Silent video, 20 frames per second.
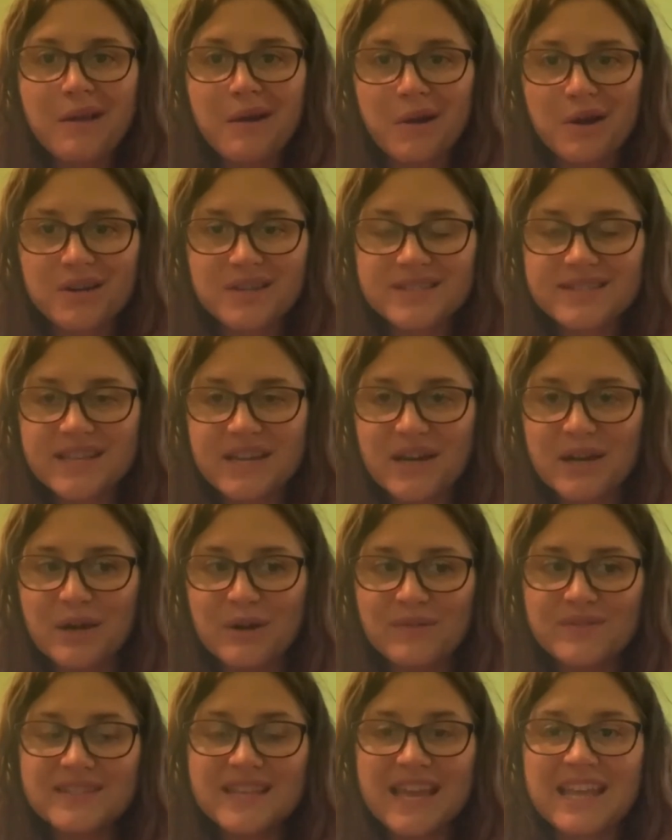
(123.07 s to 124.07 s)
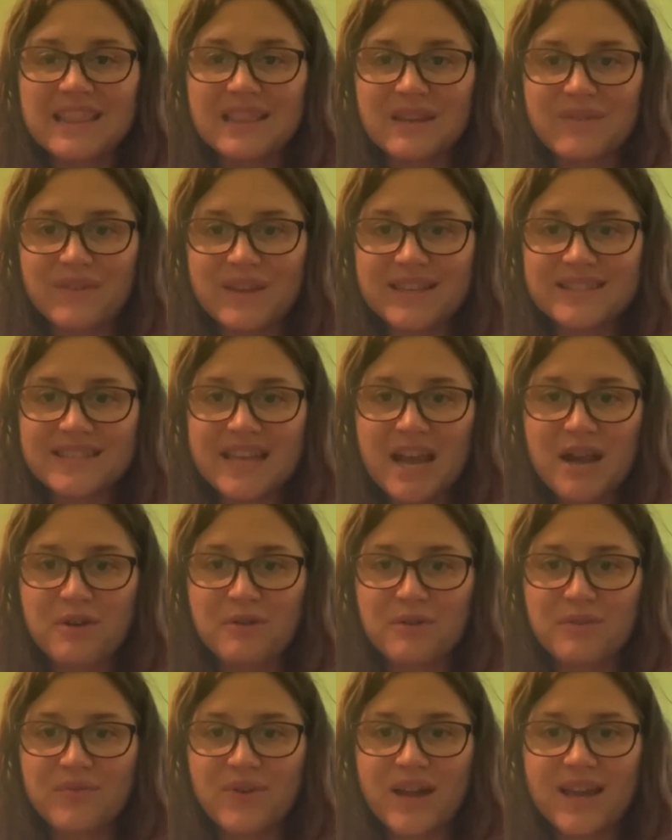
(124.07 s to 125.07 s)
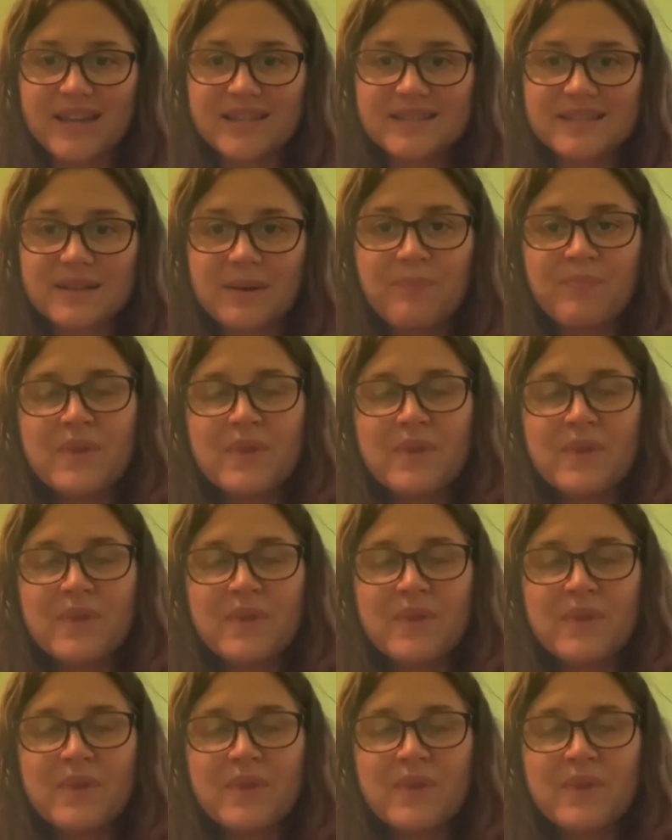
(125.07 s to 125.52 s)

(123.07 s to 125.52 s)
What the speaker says: ourselves a living sacrifice.